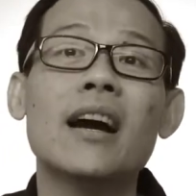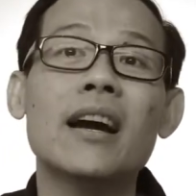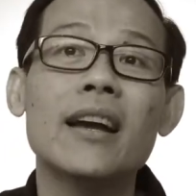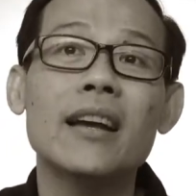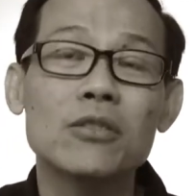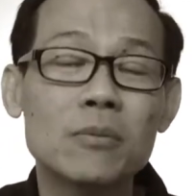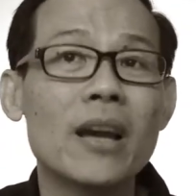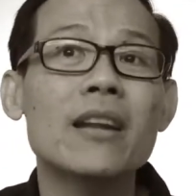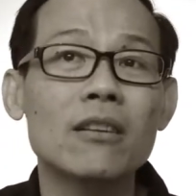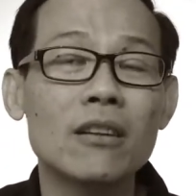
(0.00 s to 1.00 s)
I had to
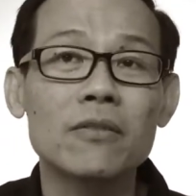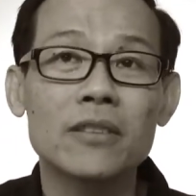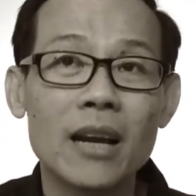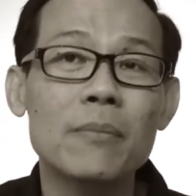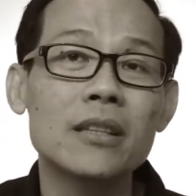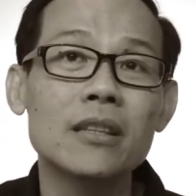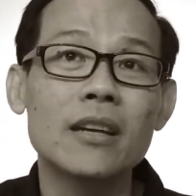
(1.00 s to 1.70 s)
spend a lot of time at